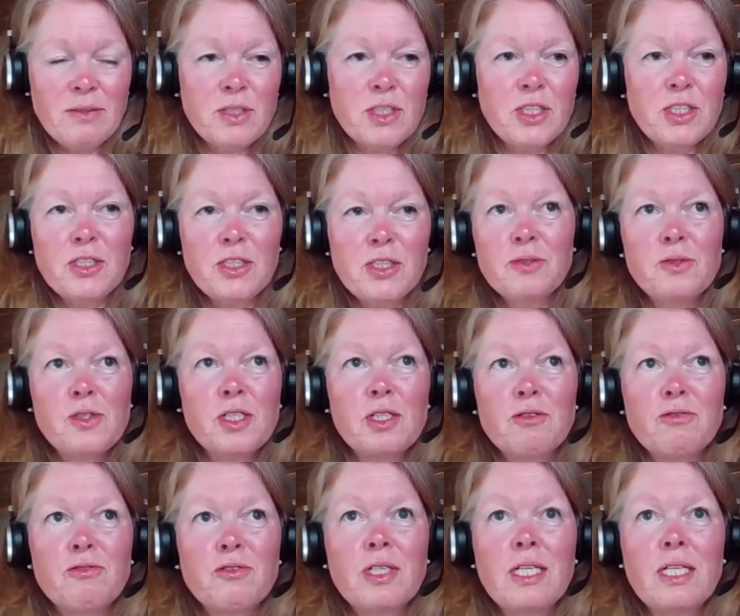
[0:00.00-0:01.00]
you sort
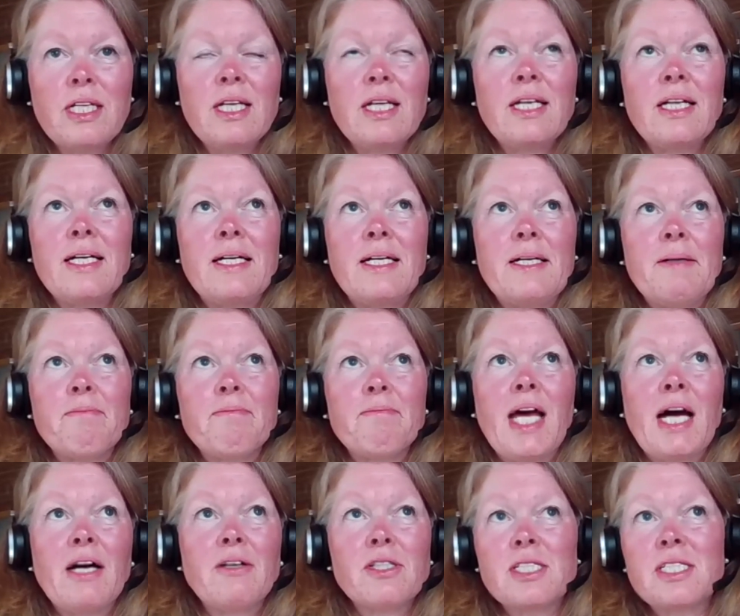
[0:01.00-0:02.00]
of
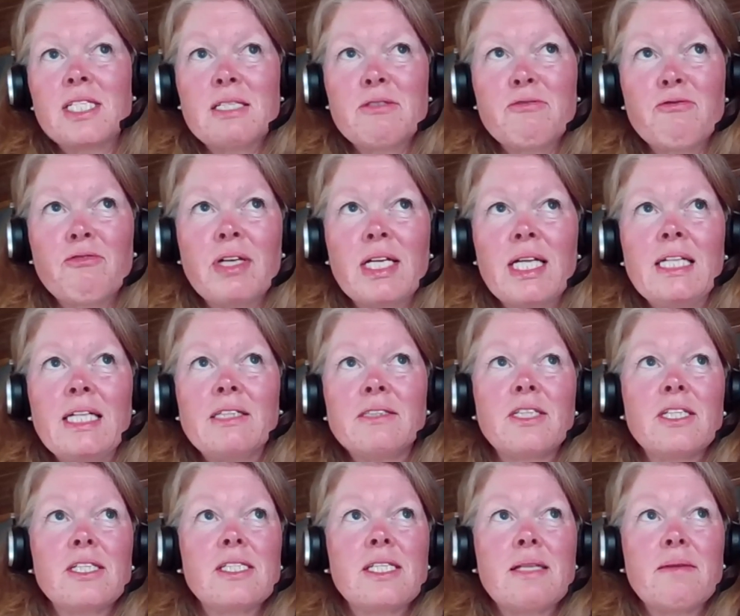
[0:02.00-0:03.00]
how does this feel?
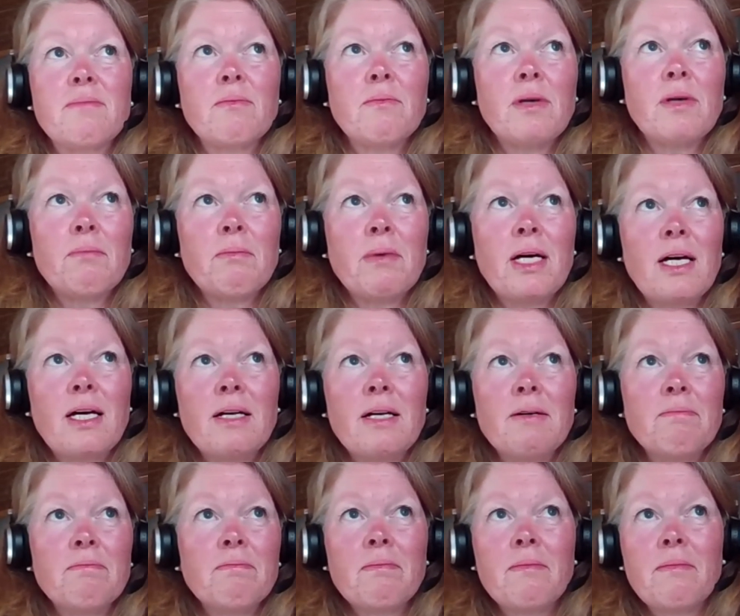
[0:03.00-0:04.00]
Does it
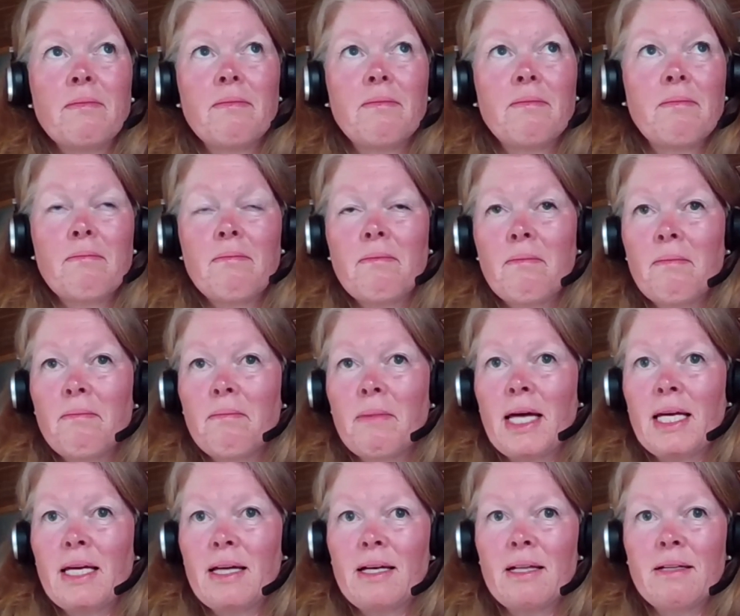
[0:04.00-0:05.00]

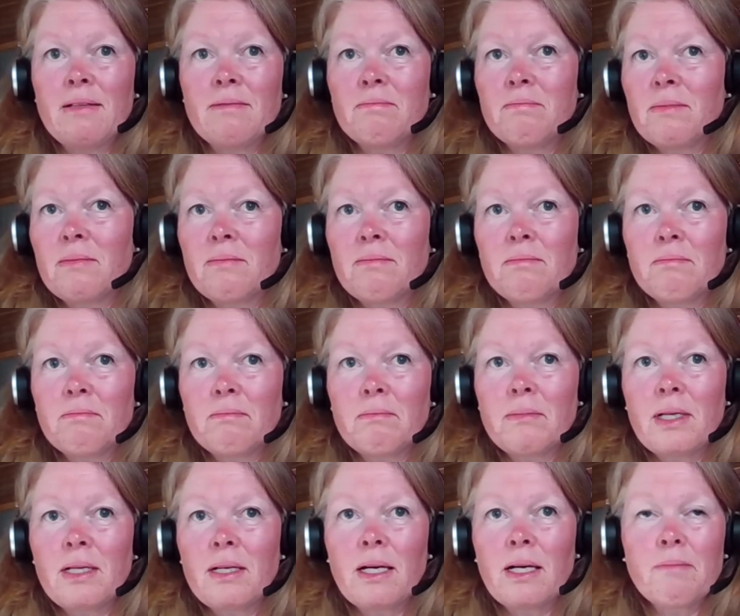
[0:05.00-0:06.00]
make it
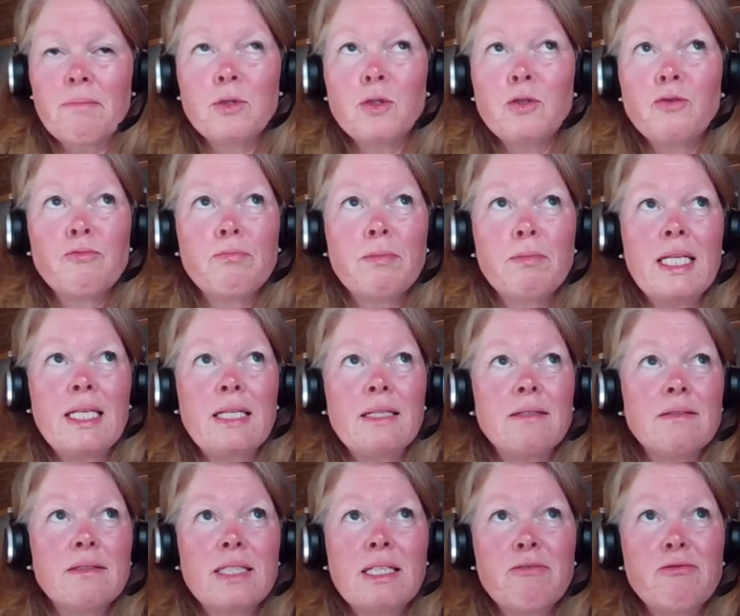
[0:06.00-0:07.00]
like movement
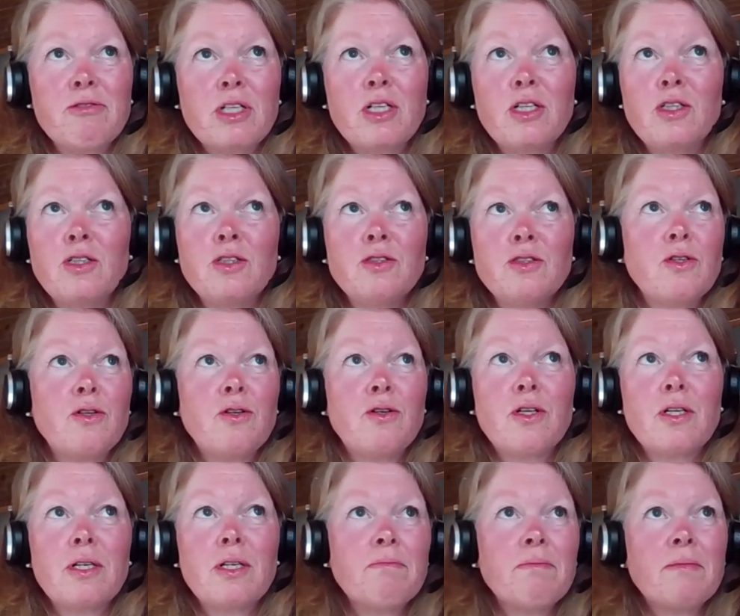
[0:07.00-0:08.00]
difficult,
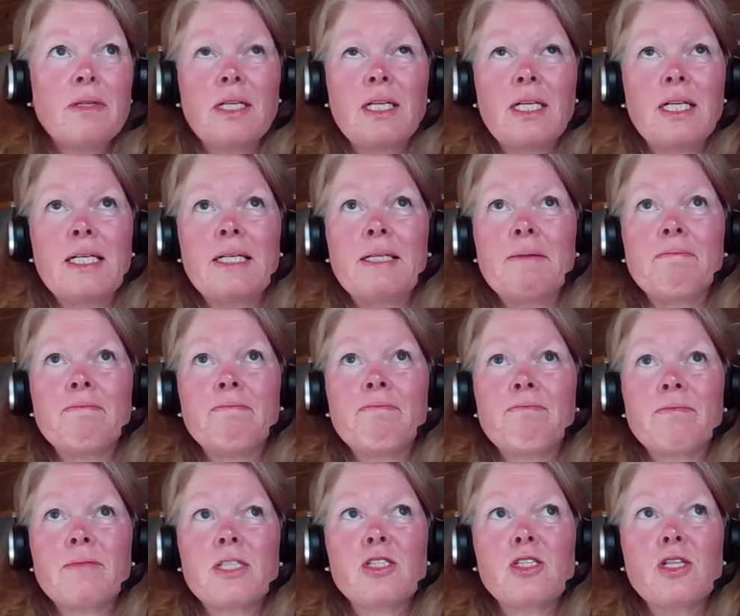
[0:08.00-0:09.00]
or
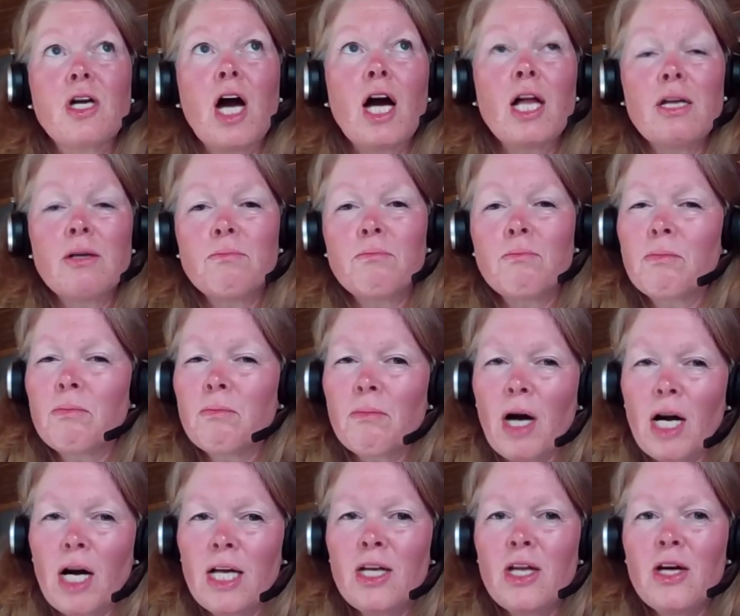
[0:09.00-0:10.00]
so I
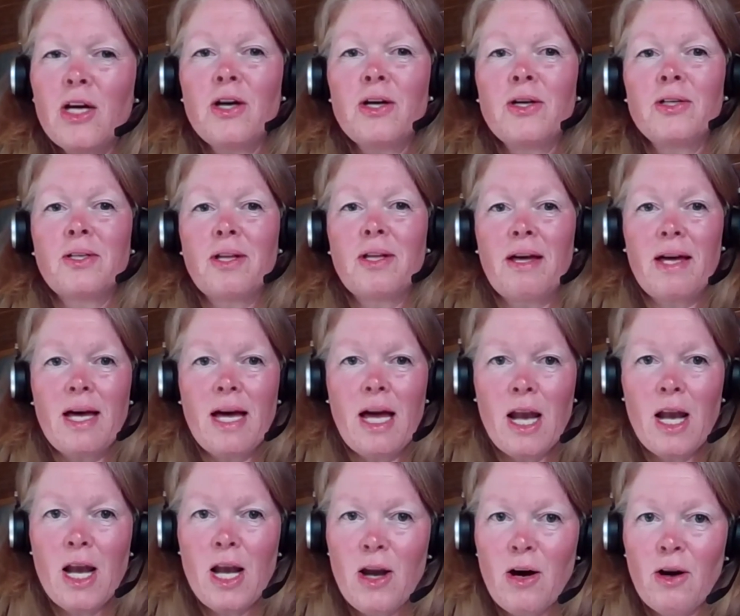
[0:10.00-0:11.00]
learn
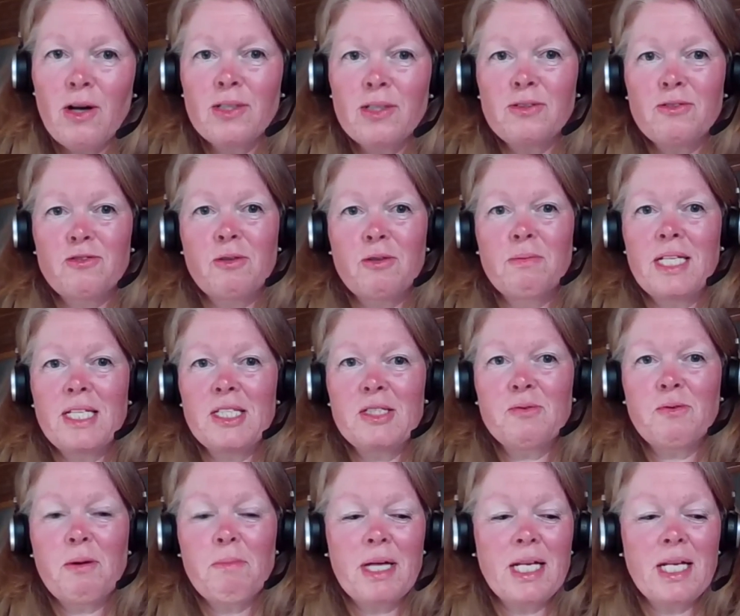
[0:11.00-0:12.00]
a lot from
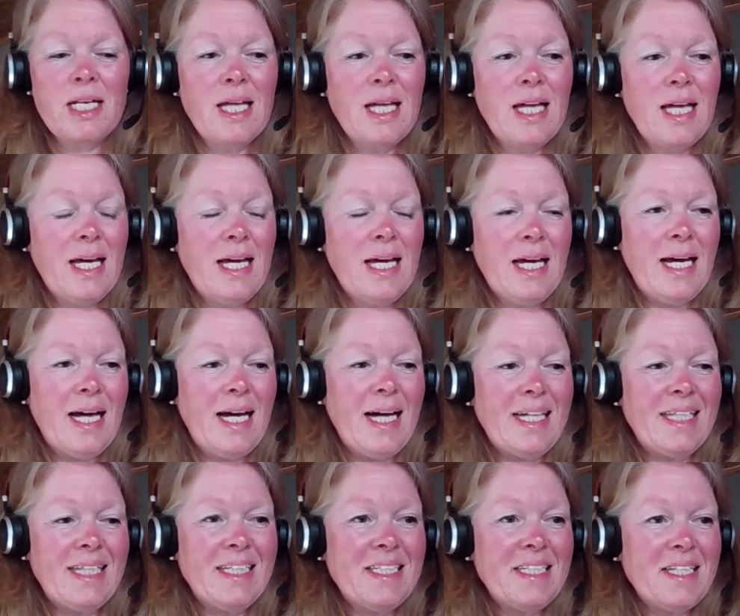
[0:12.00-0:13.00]
these women,
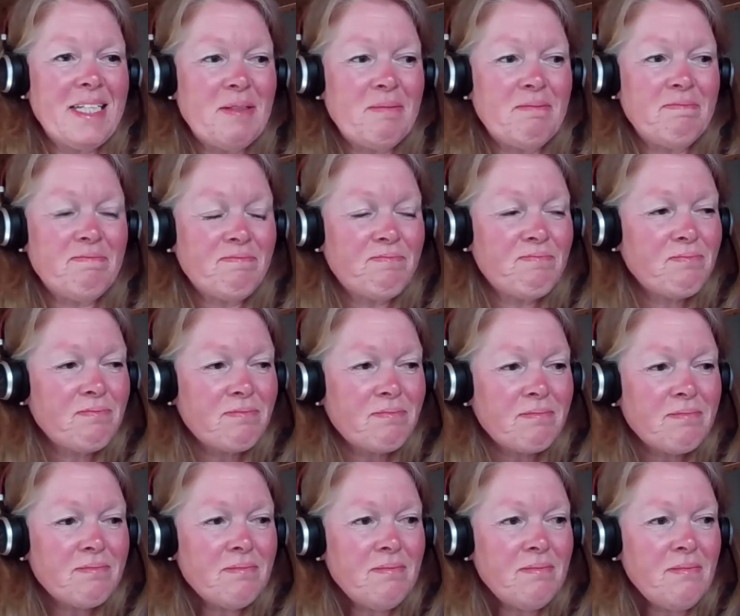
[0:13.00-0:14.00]
and
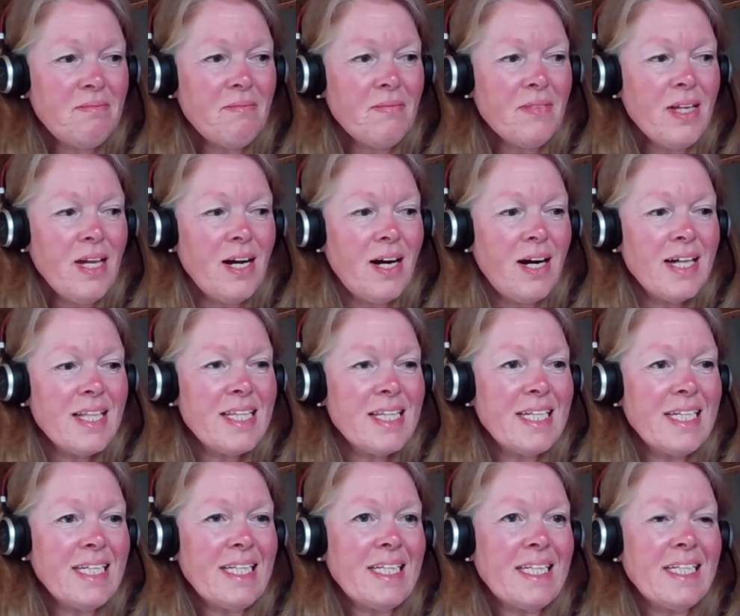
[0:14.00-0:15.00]
I
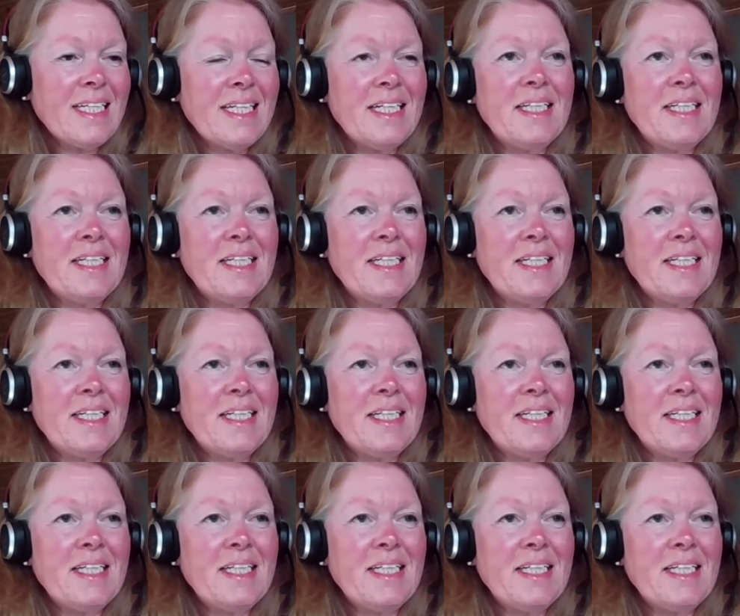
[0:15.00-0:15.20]
think